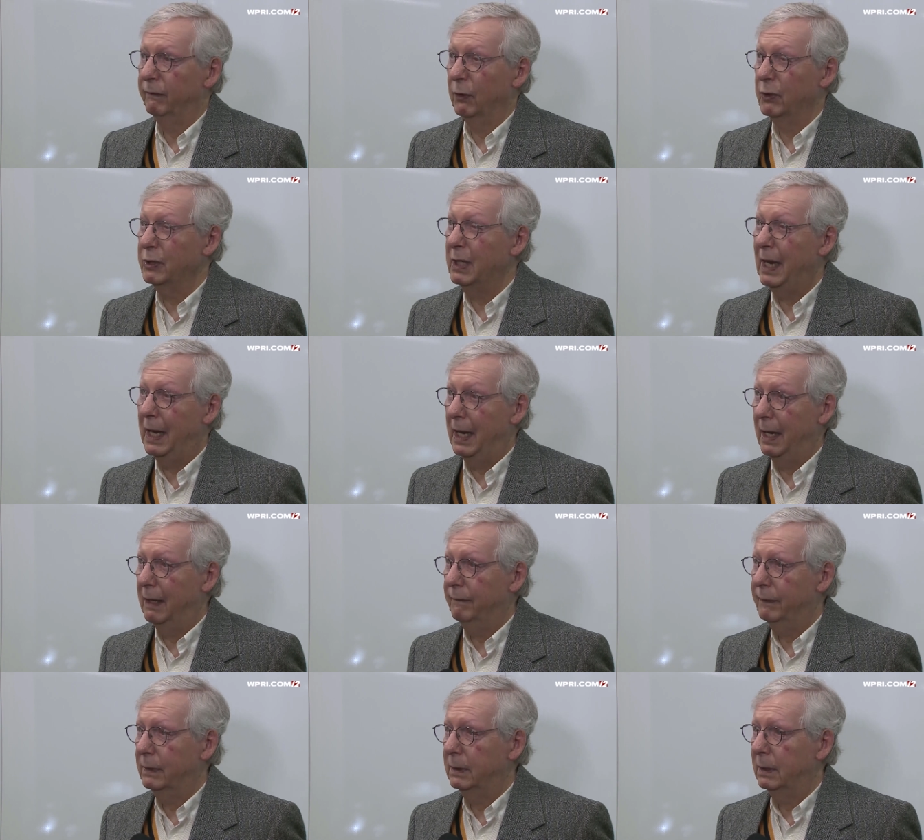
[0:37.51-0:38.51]
first
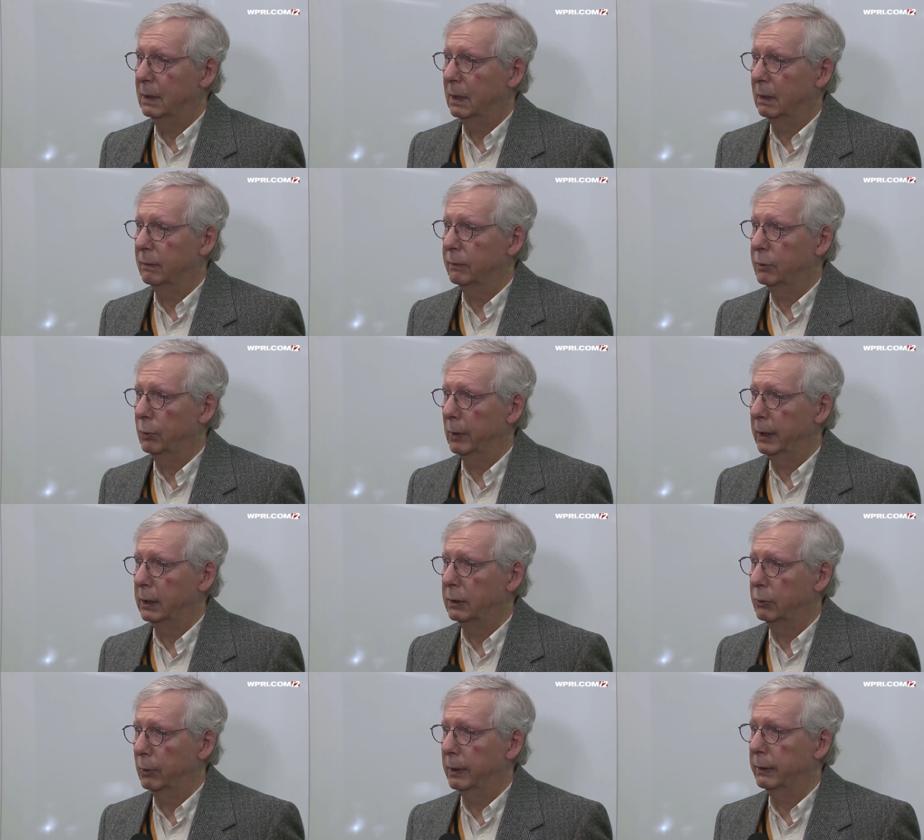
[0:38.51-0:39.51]
half of
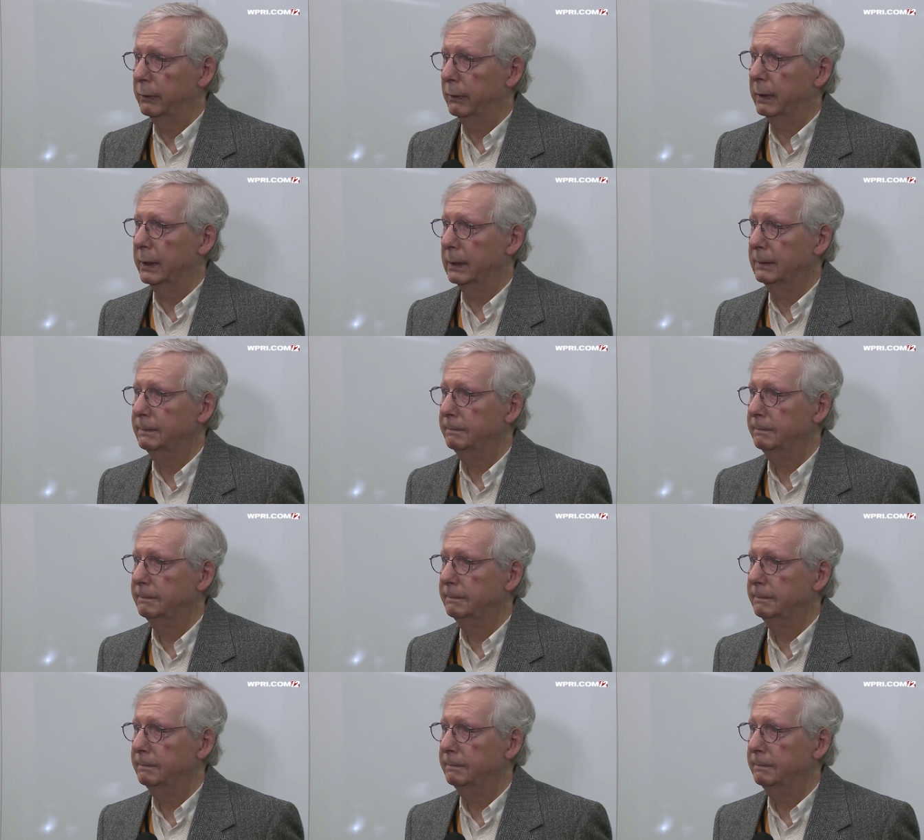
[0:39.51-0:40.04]
2023.